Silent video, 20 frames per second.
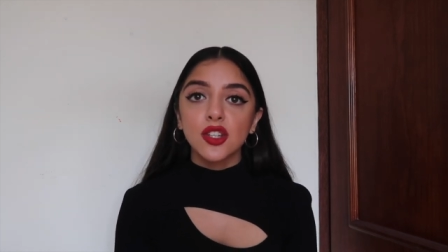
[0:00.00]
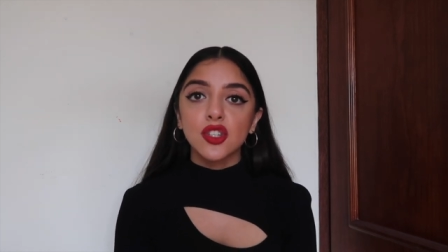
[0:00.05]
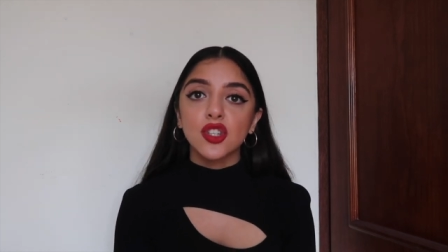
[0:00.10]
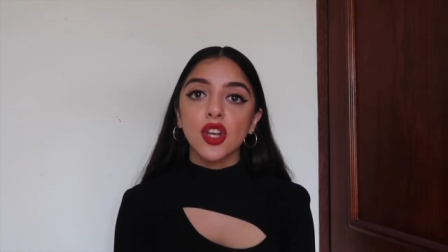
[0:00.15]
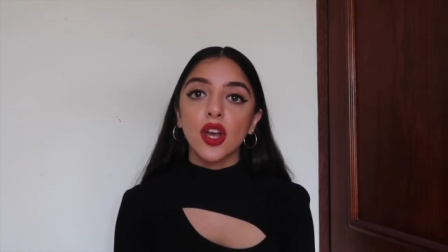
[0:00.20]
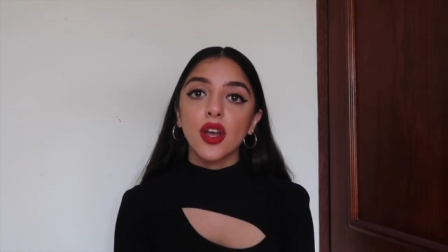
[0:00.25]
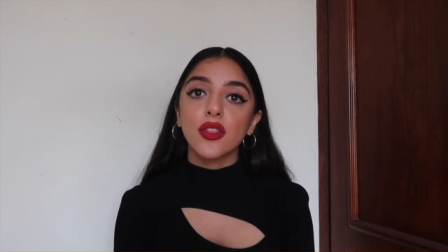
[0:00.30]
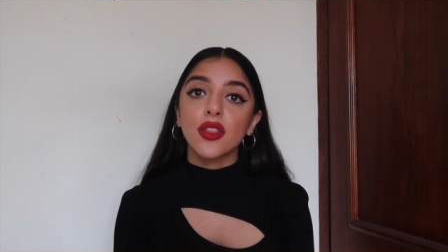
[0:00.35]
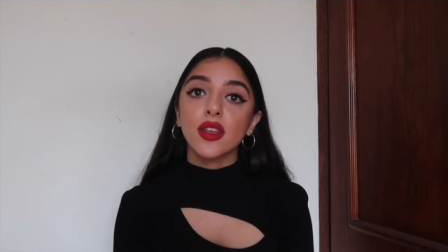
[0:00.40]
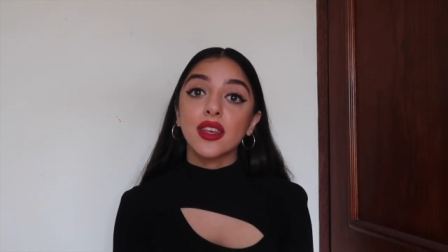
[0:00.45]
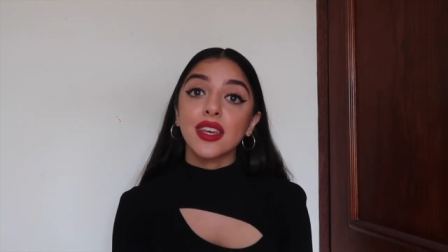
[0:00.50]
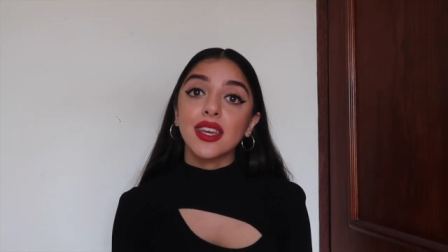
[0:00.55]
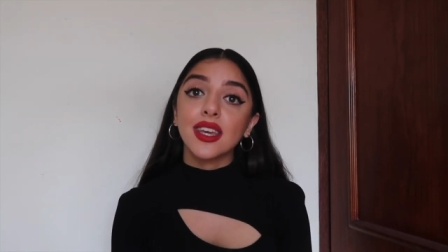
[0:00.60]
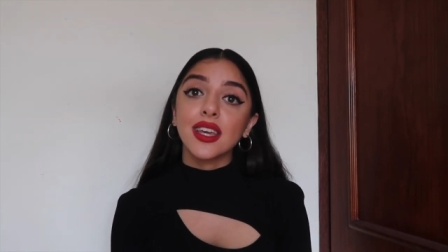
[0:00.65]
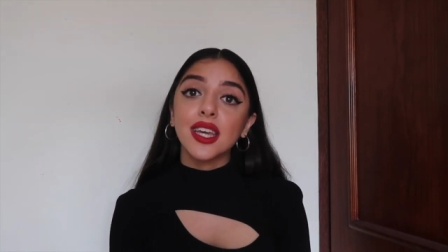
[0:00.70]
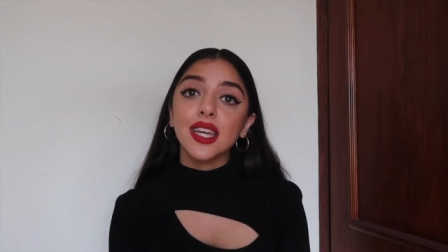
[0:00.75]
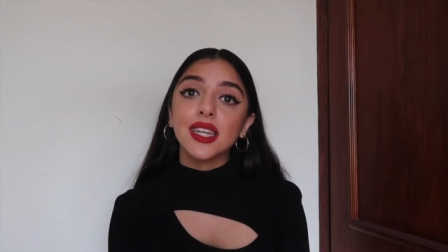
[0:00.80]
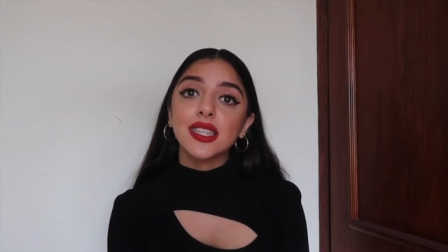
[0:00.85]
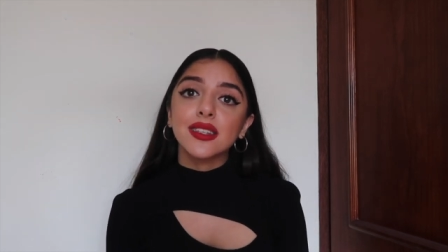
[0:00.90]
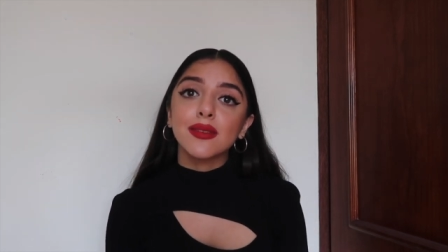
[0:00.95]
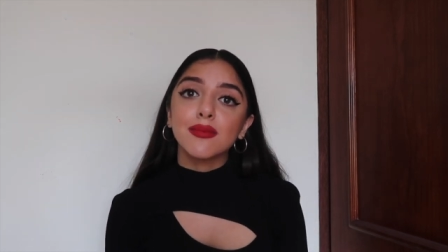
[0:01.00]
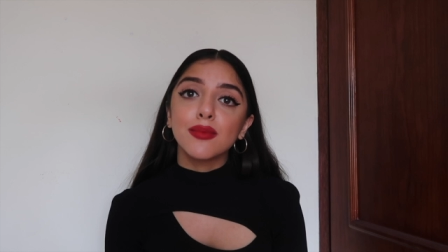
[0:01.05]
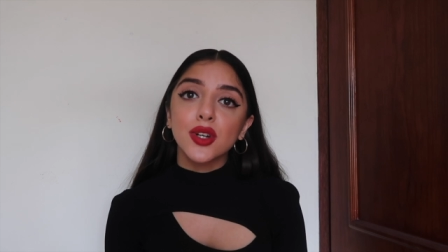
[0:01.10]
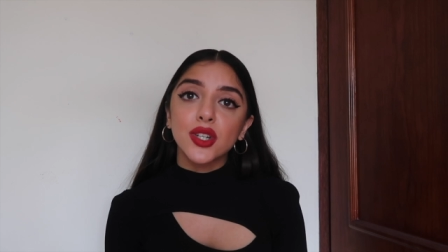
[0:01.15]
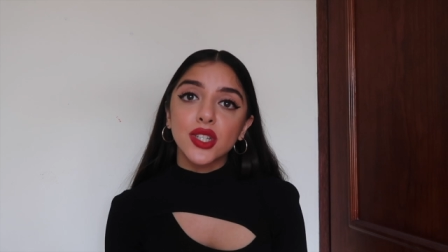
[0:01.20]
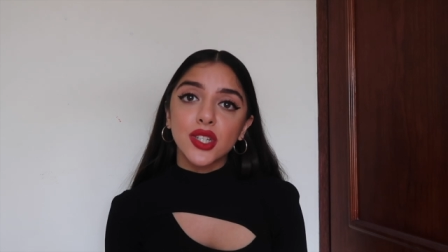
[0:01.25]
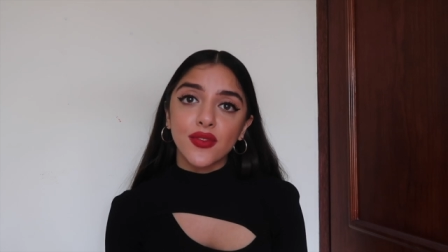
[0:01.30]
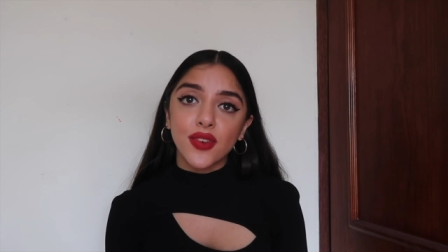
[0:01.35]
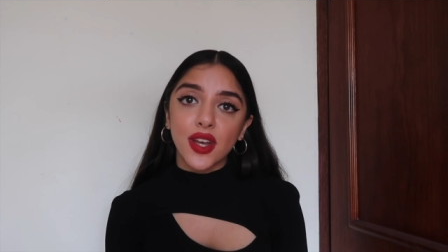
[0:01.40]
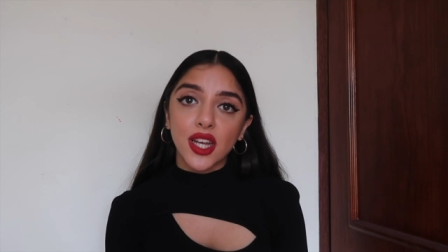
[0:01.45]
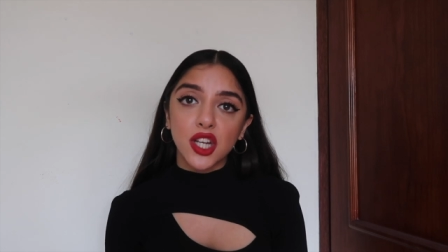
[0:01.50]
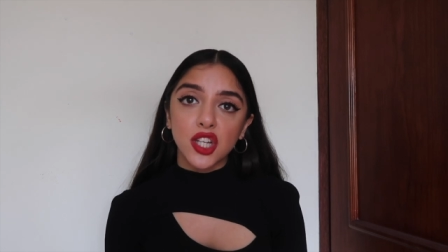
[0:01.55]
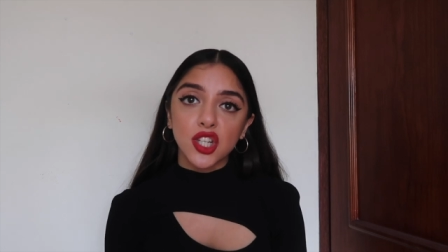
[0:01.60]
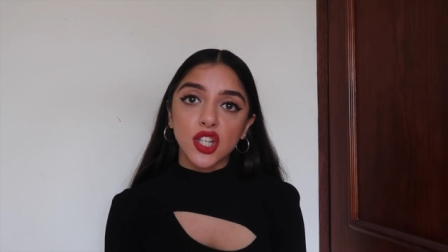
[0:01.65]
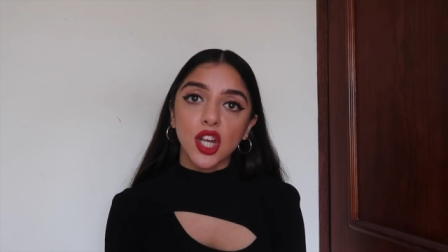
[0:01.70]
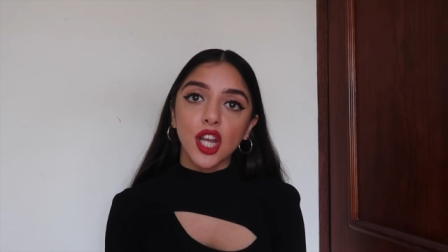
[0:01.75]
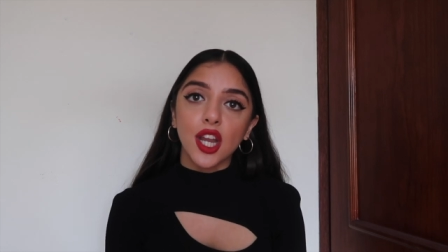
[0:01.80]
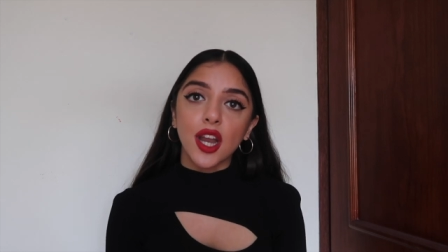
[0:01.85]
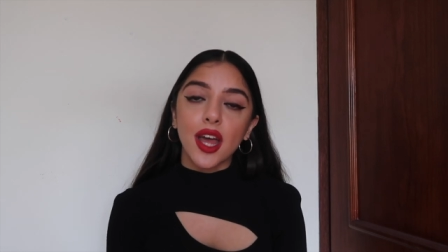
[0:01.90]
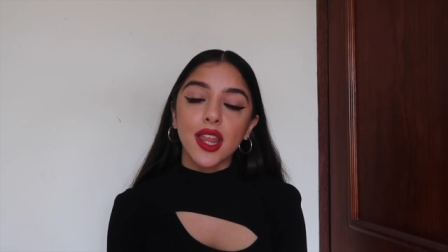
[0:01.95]
So the key to
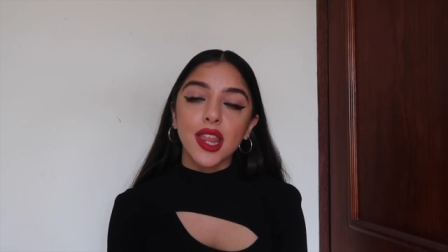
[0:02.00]
motivation,